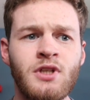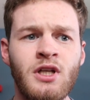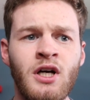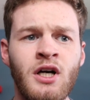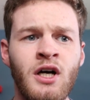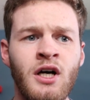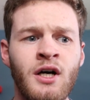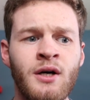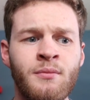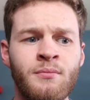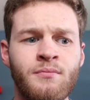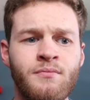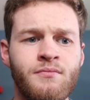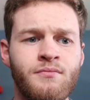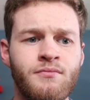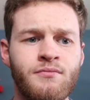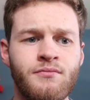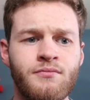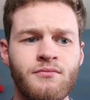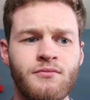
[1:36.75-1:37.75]

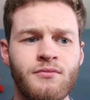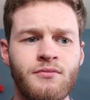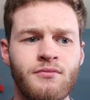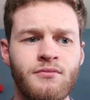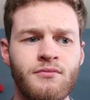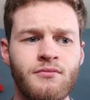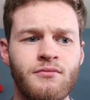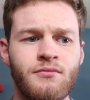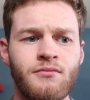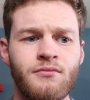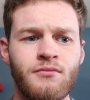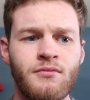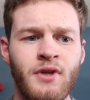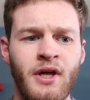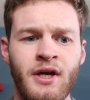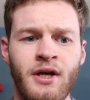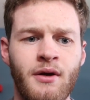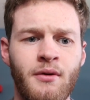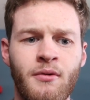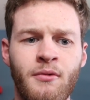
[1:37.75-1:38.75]
um,
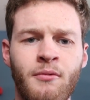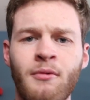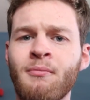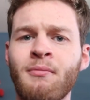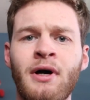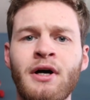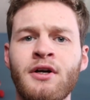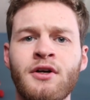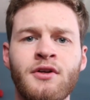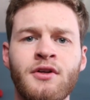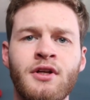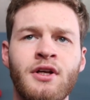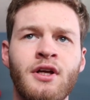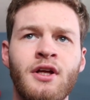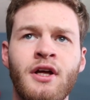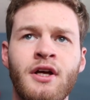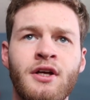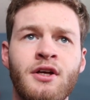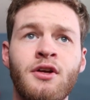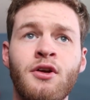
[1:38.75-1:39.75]
like minor
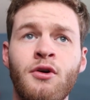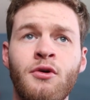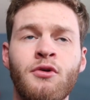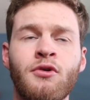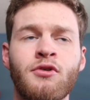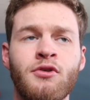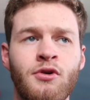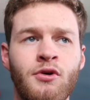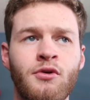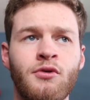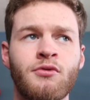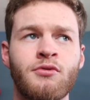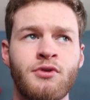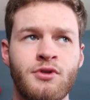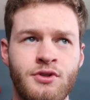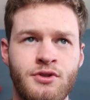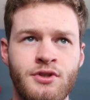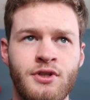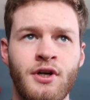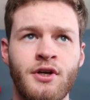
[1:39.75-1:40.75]
league, like you'll go
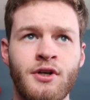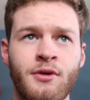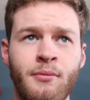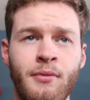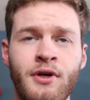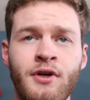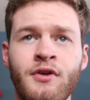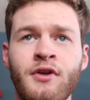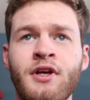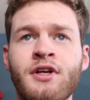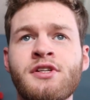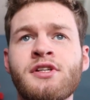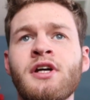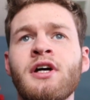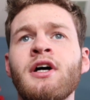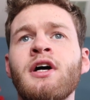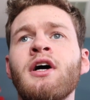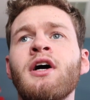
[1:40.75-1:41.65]
down to the minor leagues,